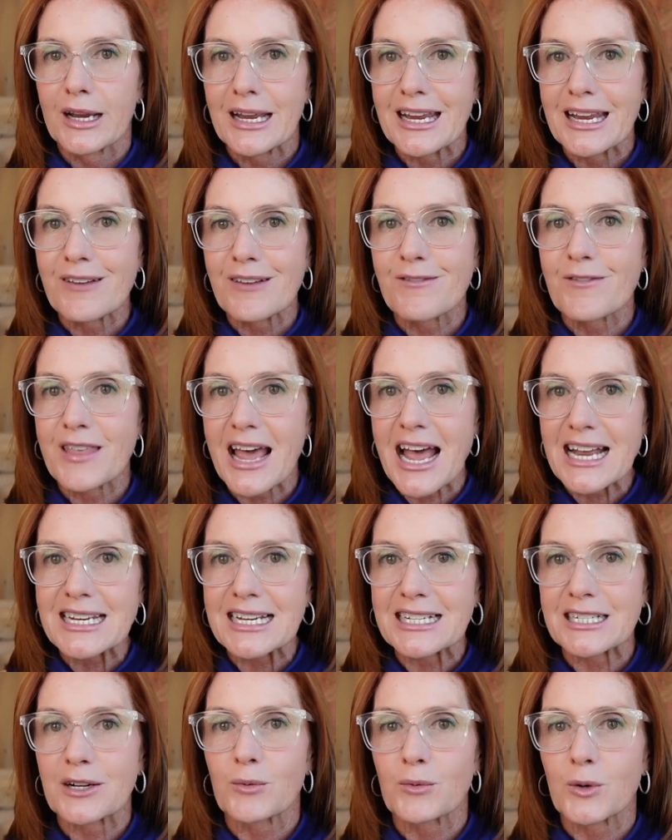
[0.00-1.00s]
if that
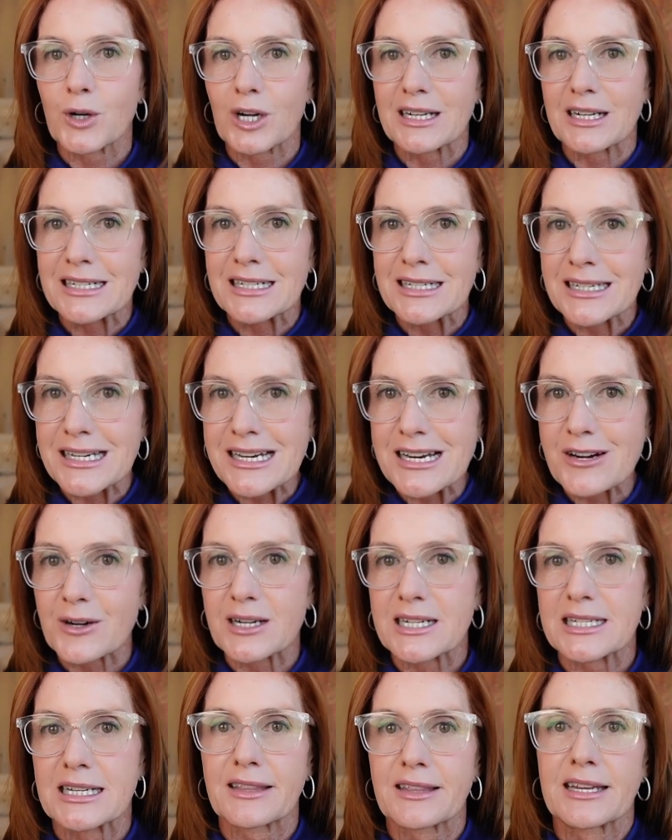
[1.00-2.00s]
doesn't work,
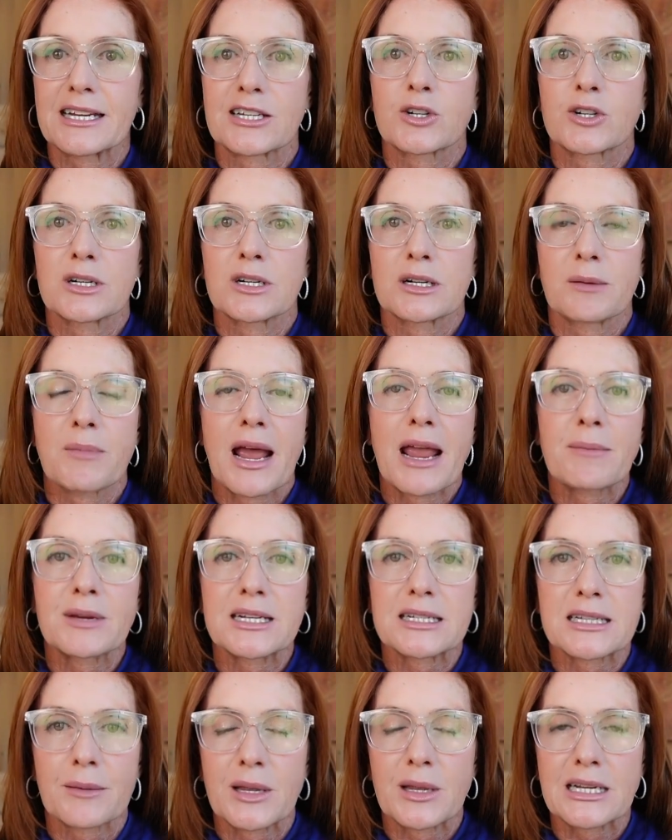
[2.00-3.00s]
decreasing the estrogen might be
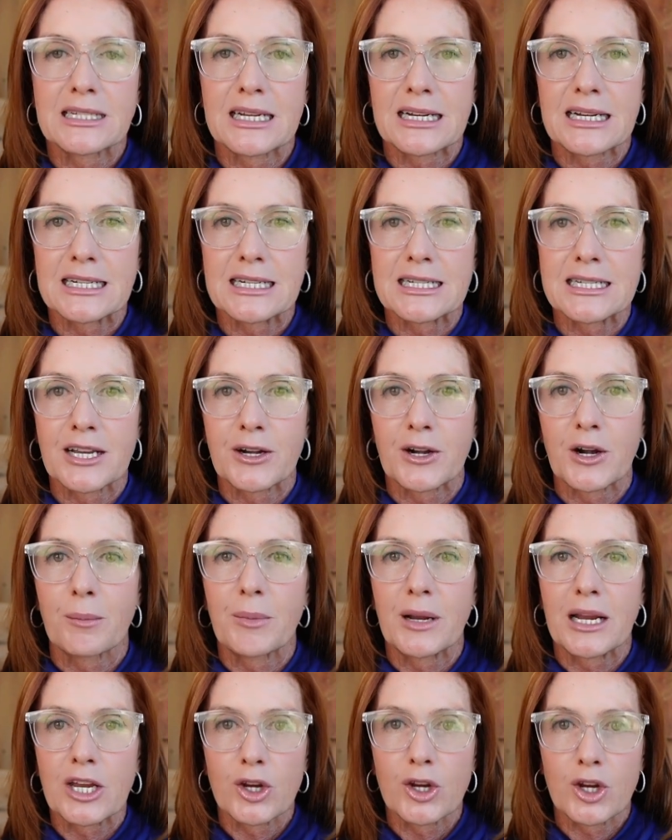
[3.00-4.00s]
something to consider,
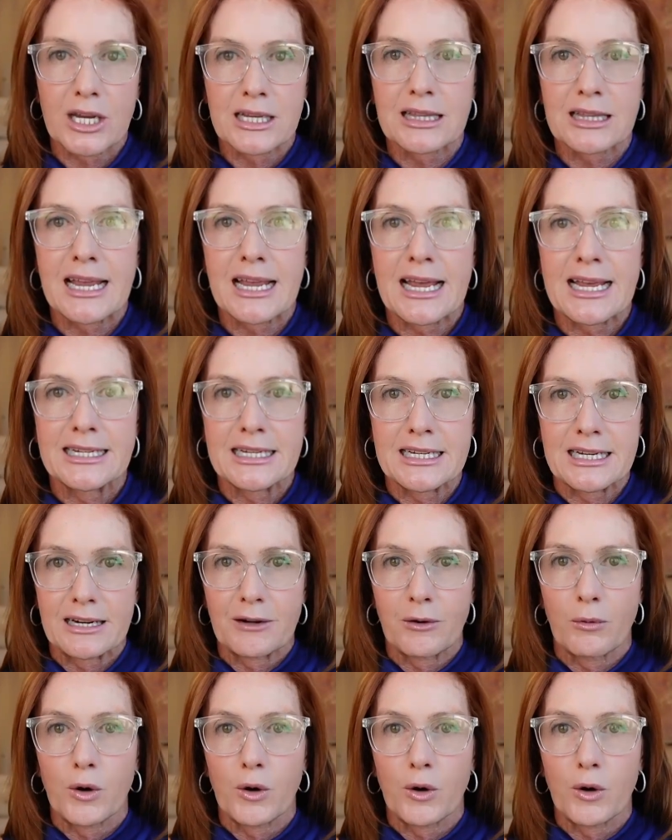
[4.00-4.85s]
but you get the idea.